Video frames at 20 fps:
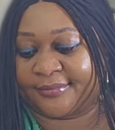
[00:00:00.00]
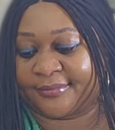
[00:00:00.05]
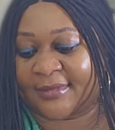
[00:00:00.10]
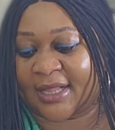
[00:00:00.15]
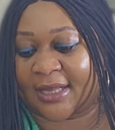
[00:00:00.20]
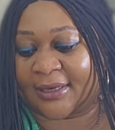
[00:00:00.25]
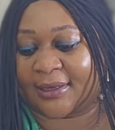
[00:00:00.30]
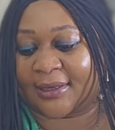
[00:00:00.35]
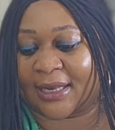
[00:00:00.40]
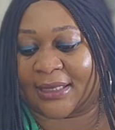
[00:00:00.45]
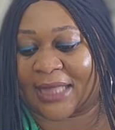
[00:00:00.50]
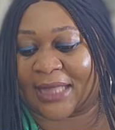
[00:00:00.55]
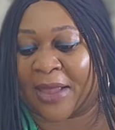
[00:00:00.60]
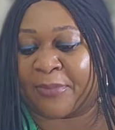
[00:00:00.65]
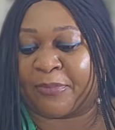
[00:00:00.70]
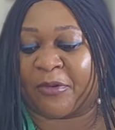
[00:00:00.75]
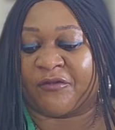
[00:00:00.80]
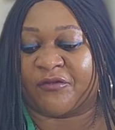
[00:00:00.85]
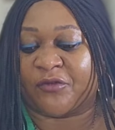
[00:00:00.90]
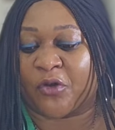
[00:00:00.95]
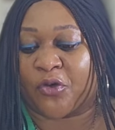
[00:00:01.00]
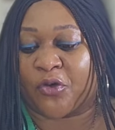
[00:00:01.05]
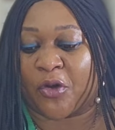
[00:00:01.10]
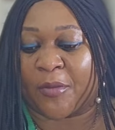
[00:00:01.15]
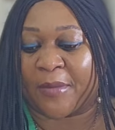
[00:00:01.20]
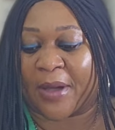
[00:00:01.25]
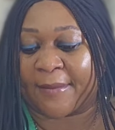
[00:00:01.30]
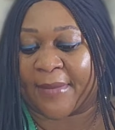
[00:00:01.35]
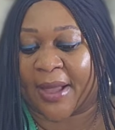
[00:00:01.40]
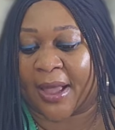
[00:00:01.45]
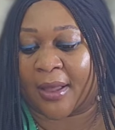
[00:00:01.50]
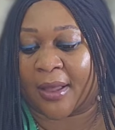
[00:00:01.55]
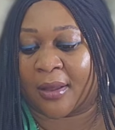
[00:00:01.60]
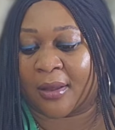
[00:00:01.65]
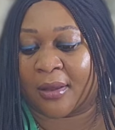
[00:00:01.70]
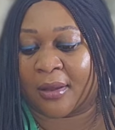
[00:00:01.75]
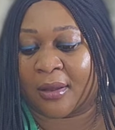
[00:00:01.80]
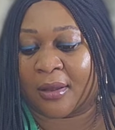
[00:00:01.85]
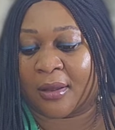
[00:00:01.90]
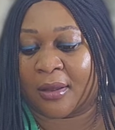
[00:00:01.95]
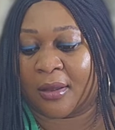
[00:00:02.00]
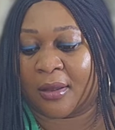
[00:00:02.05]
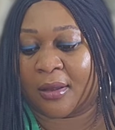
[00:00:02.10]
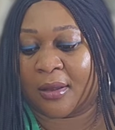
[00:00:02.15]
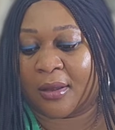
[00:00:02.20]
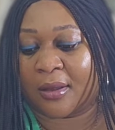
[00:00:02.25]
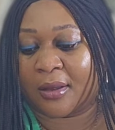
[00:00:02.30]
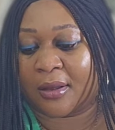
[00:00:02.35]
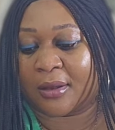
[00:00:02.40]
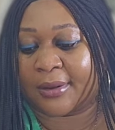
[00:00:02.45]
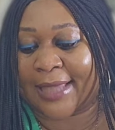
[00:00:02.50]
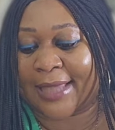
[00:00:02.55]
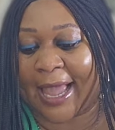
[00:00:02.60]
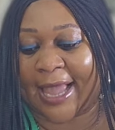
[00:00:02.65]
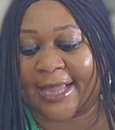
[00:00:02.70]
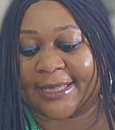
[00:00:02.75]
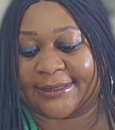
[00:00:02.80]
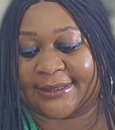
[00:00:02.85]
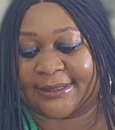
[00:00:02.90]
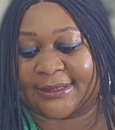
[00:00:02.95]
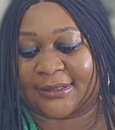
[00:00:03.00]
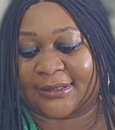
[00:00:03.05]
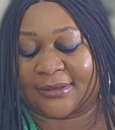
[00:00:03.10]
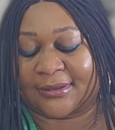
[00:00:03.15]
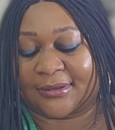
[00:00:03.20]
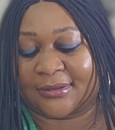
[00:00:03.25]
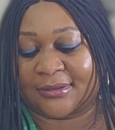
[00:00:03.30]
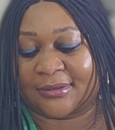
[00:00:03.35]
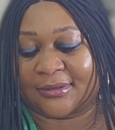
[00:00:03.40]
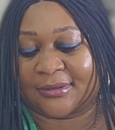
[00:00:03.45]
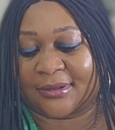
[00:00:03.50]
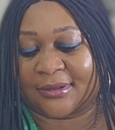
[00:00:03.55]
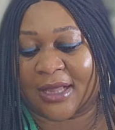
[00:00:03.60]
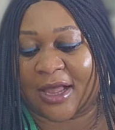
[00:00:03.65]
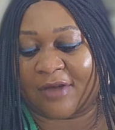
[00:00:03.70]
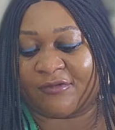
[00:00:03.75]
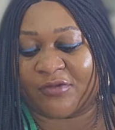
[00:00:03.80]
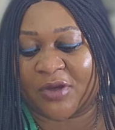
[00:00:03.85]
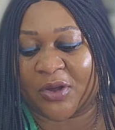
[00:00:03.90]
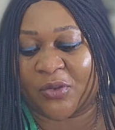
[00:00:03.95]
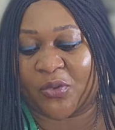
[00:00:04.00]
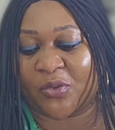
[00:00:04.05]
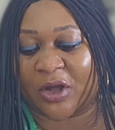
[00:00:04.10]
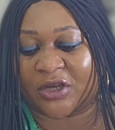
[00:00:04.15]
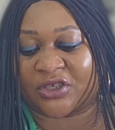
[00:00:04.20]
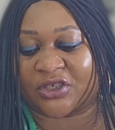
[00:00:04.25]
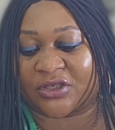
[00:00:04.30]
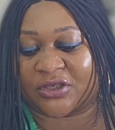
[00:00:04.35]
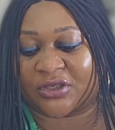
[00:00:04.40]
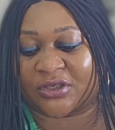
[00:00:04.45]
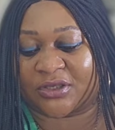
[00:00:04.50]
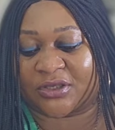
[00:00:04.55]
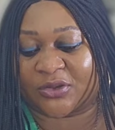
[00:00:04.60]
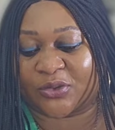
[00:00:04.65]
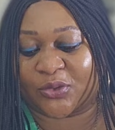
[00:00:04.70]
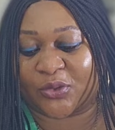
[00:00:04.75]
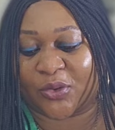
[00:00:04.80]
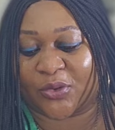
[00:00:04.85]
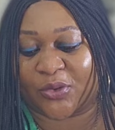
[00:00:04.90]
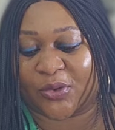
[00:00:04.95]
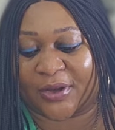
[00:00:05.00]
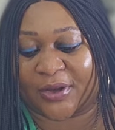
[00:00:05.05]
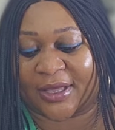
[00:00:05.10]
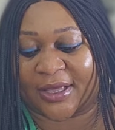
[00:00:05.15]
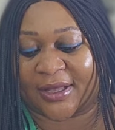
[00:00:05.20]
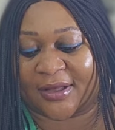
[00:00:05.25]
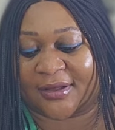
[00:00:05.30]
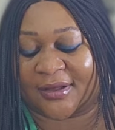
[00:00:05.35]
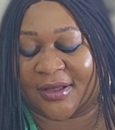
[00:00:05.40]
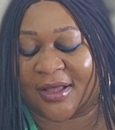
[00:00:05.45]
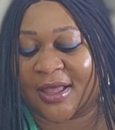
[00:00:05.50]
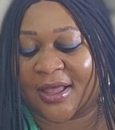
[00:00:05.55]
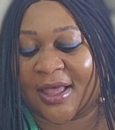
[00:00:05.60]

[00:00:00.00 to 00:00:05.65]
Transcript: Another type of Coco Mama. Guys, have we watched Coco Girl?